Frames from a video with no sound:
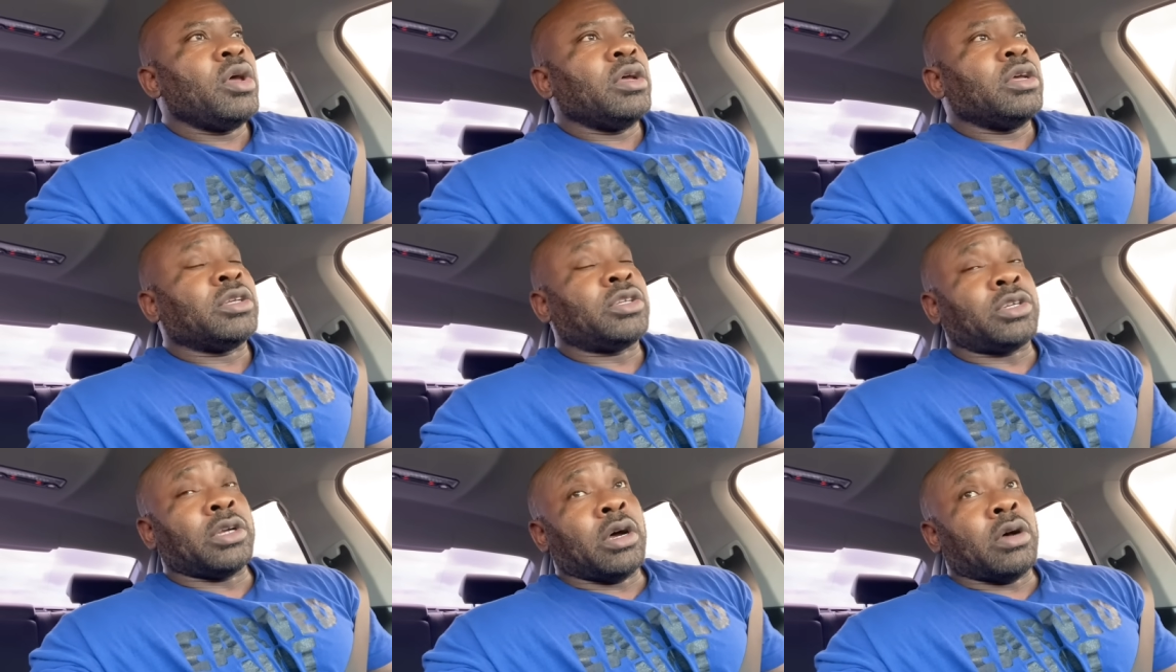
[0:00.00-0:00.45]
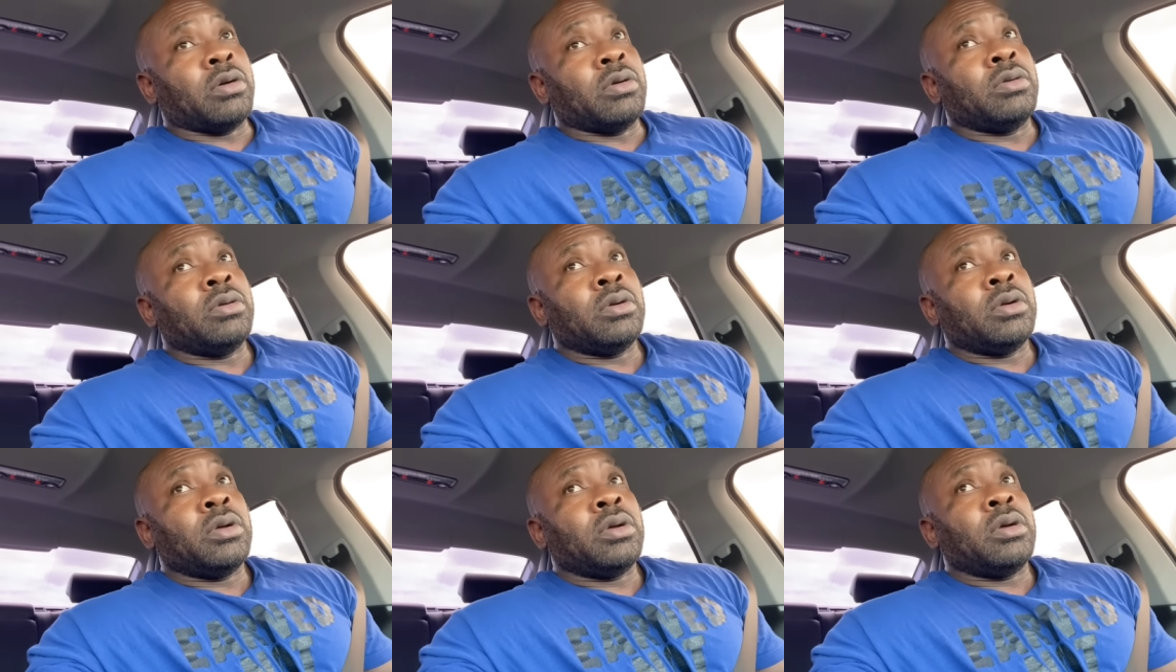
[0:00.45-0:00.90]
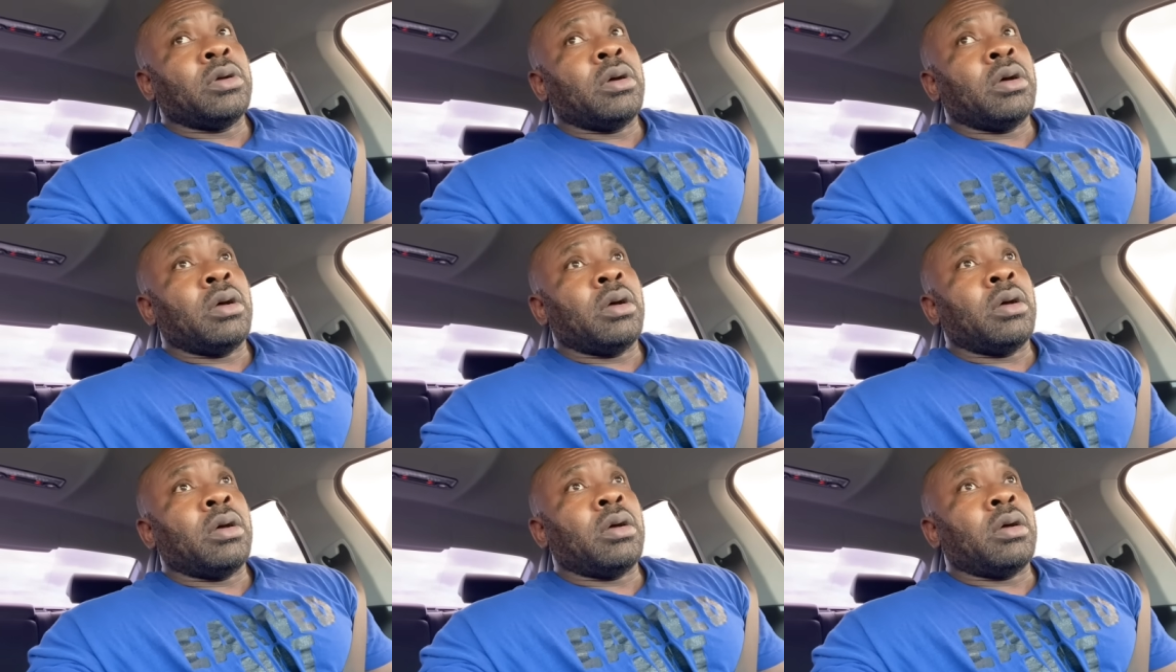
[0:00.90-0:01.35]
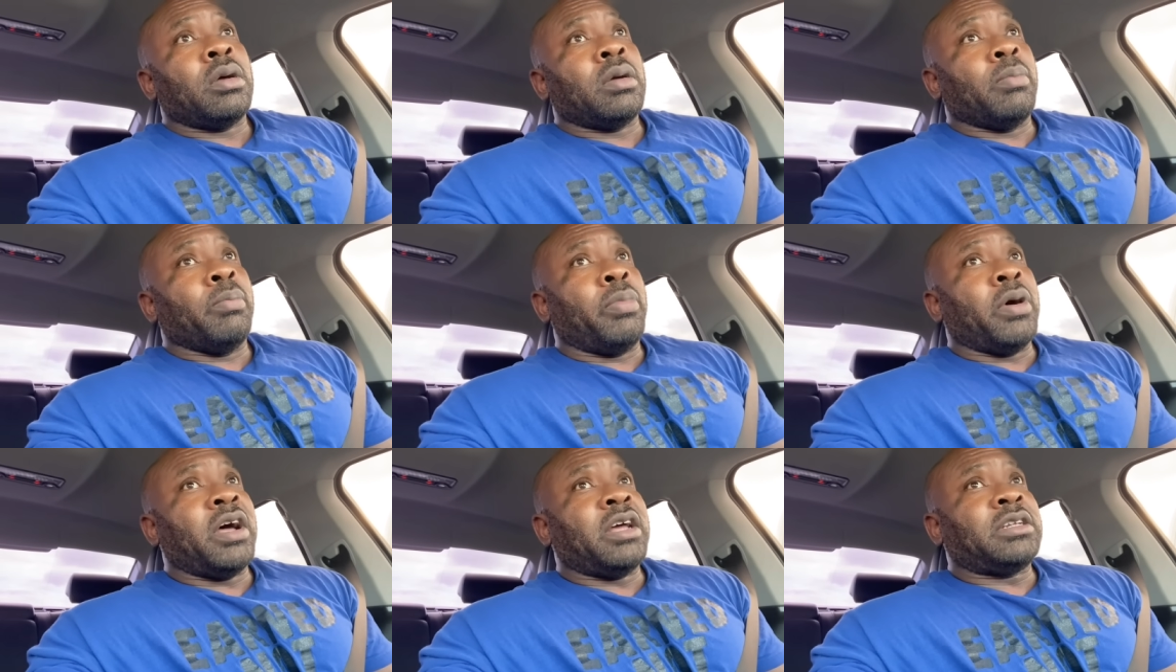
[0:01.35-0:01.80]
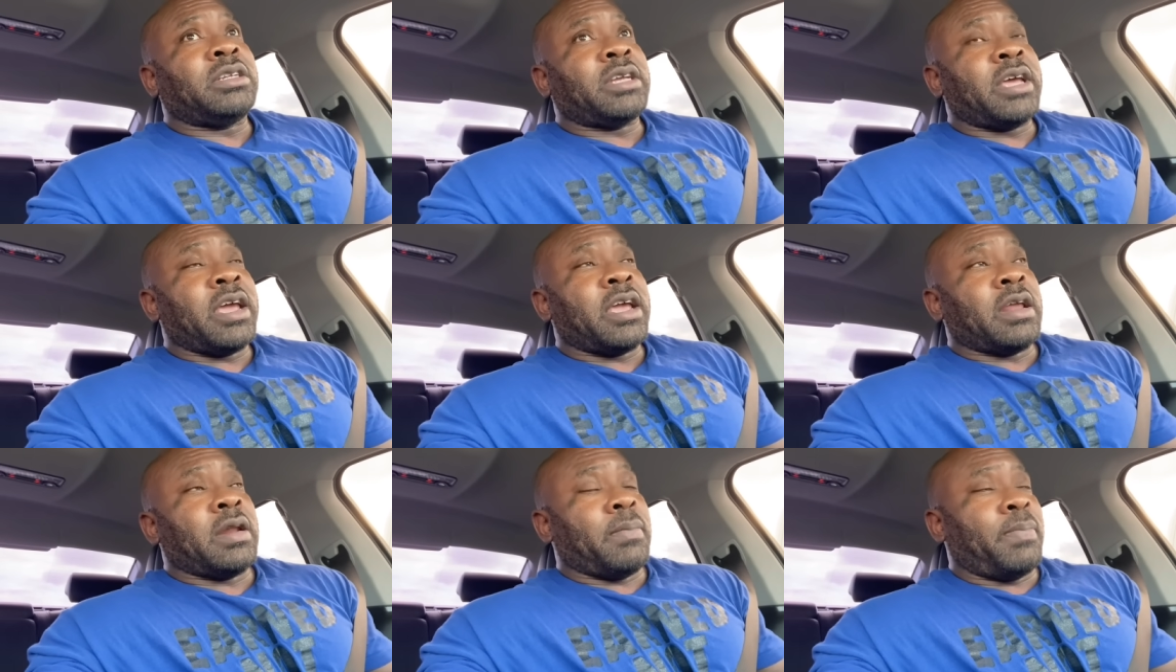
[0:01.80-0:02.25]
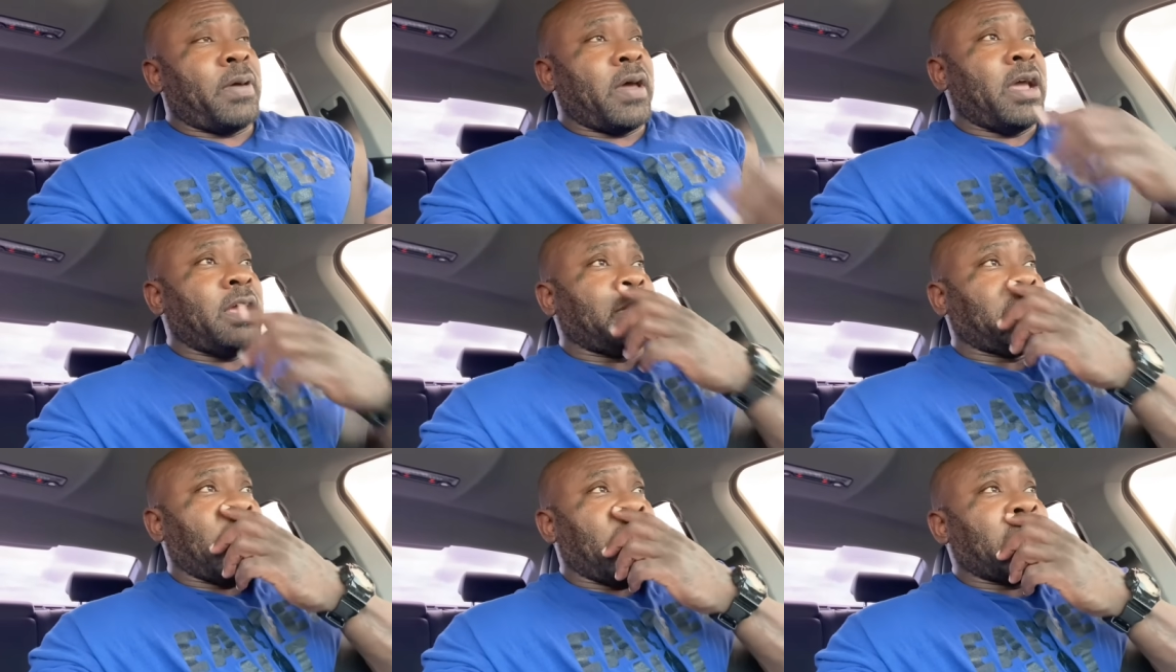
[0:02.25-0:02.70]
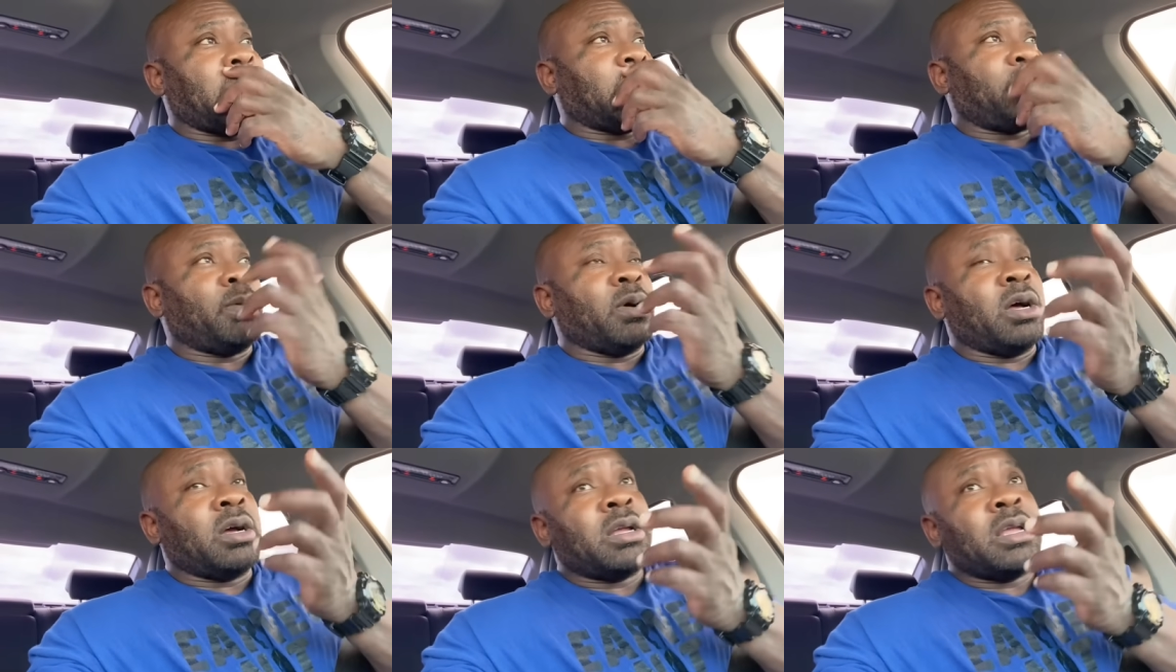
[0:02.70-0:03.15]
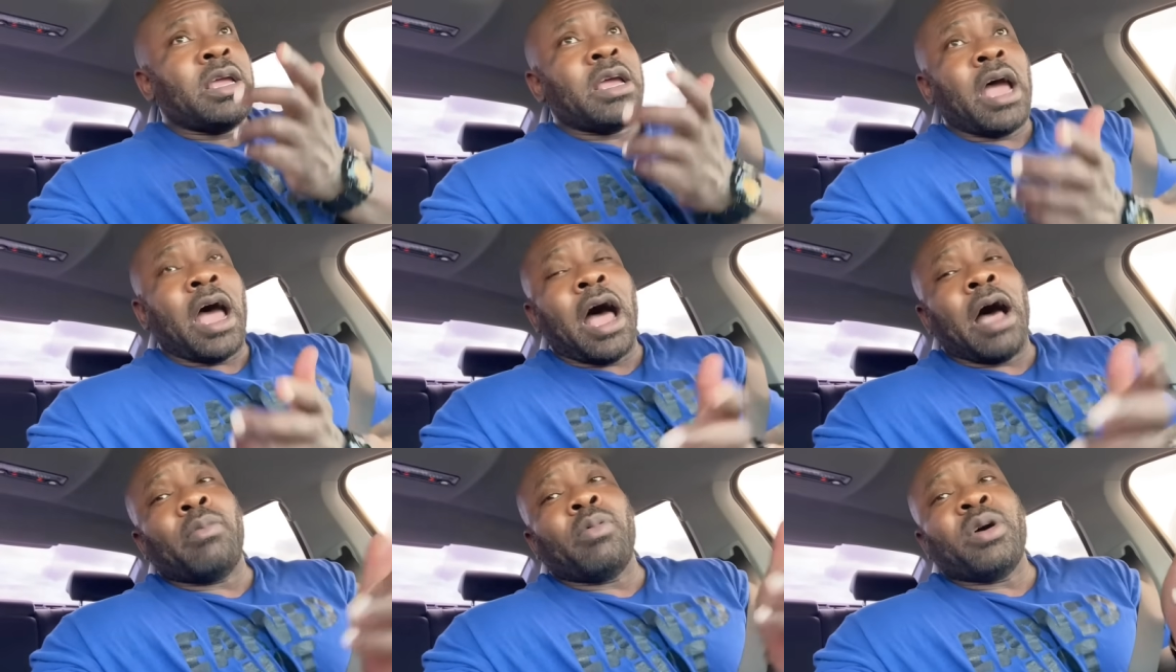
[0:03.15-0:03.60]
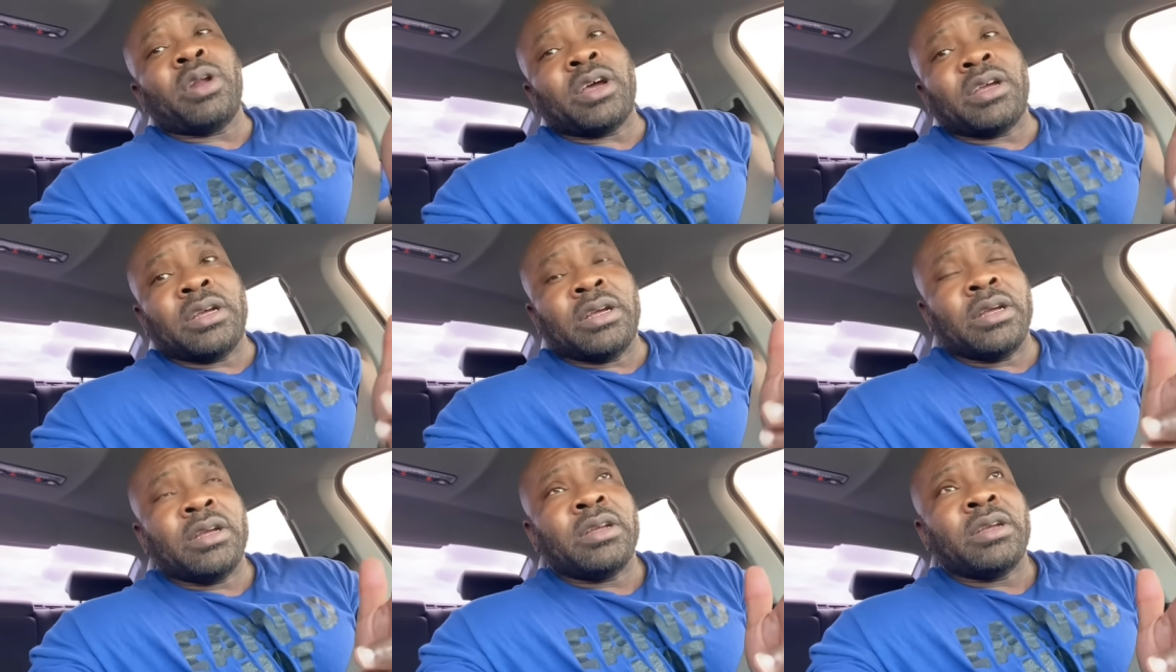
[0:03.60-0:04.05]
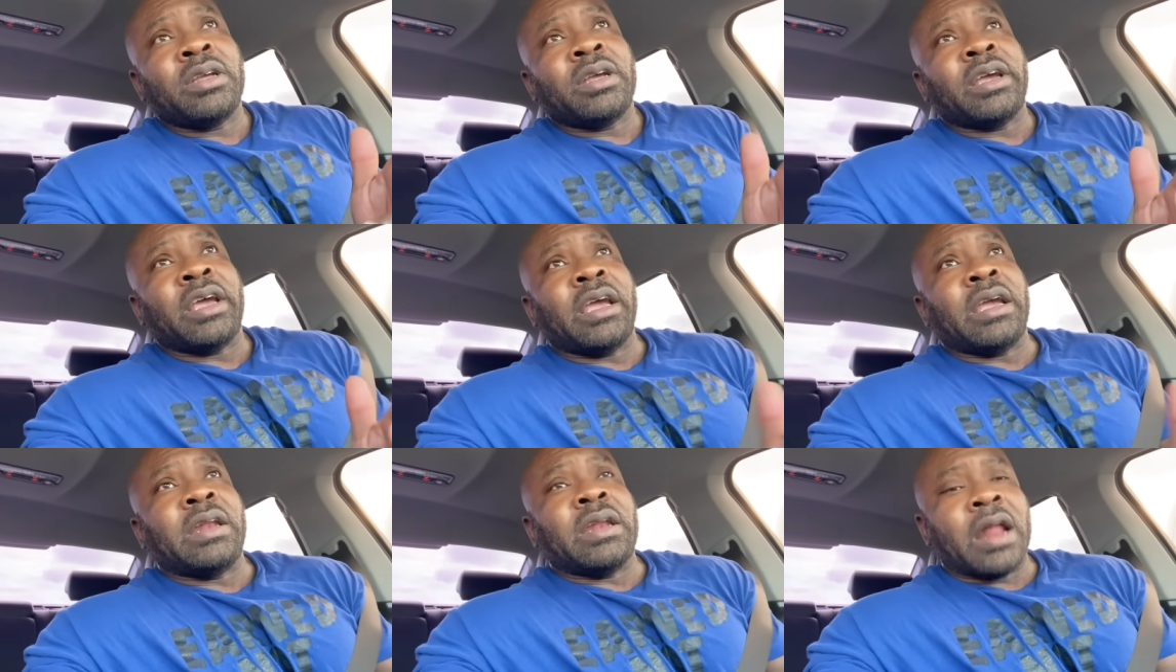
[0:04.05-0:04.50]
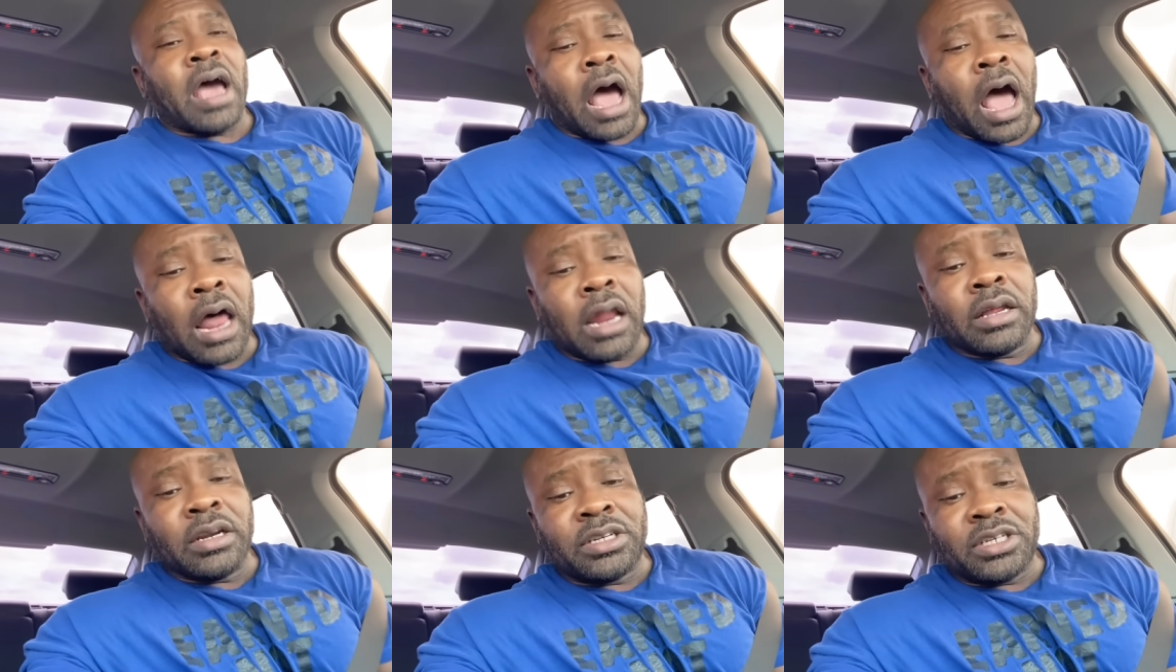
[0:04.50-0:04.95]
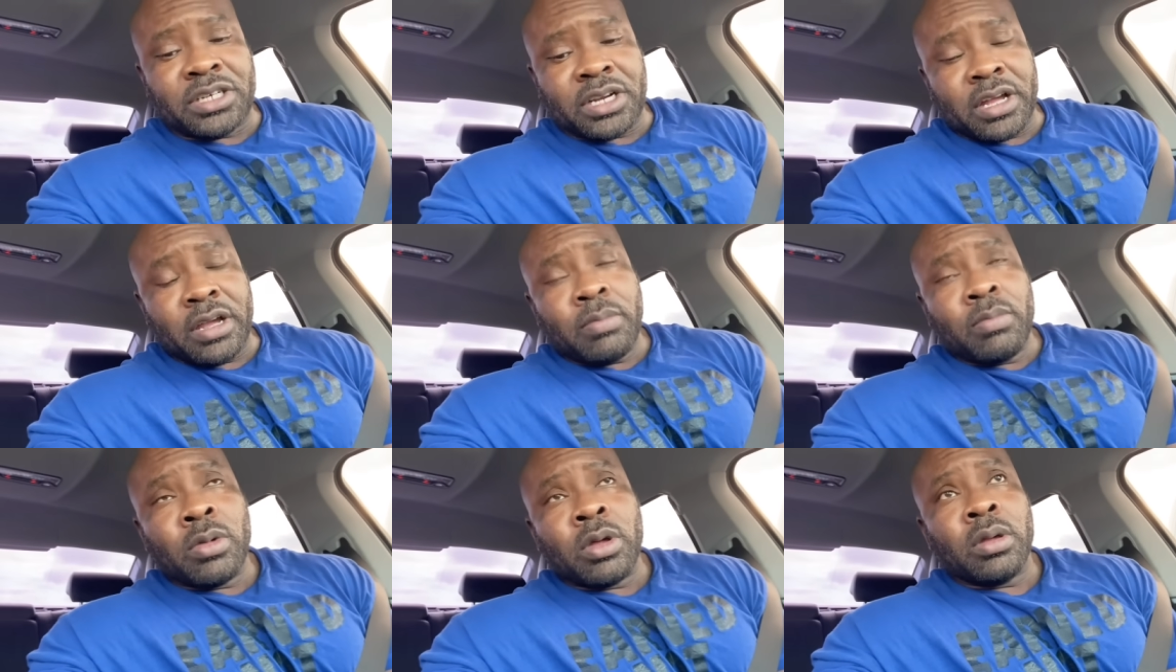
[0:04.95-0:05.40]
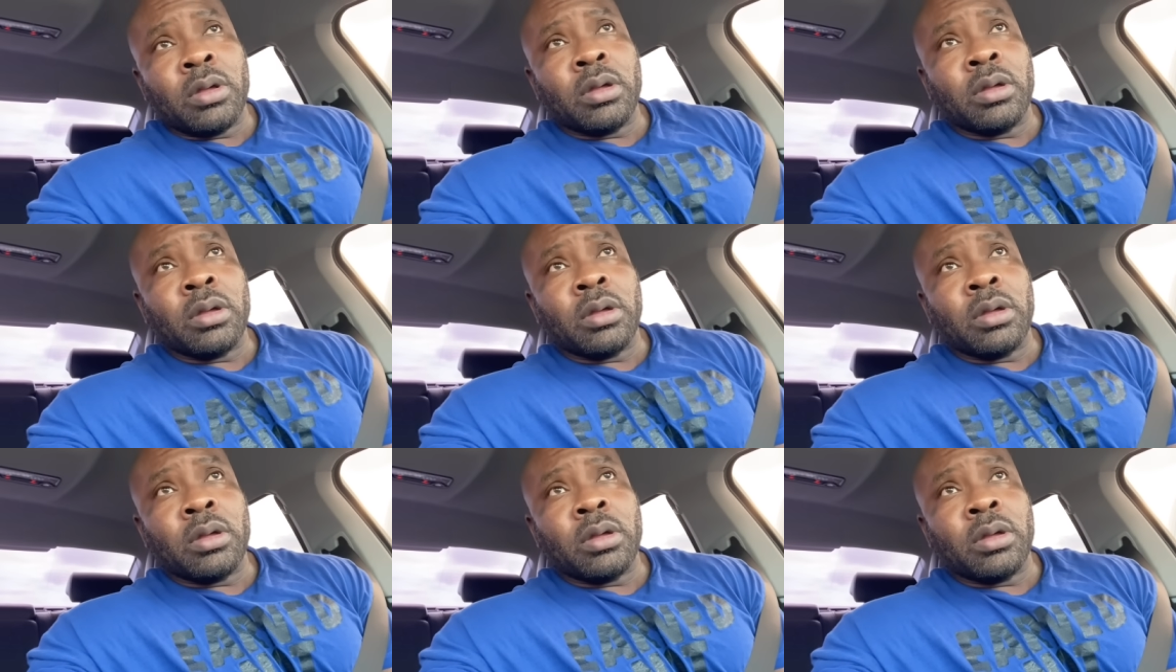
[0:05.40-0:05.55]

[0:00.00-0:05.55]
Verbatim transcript: So, but taking a page out of his book, I would have acknowledged him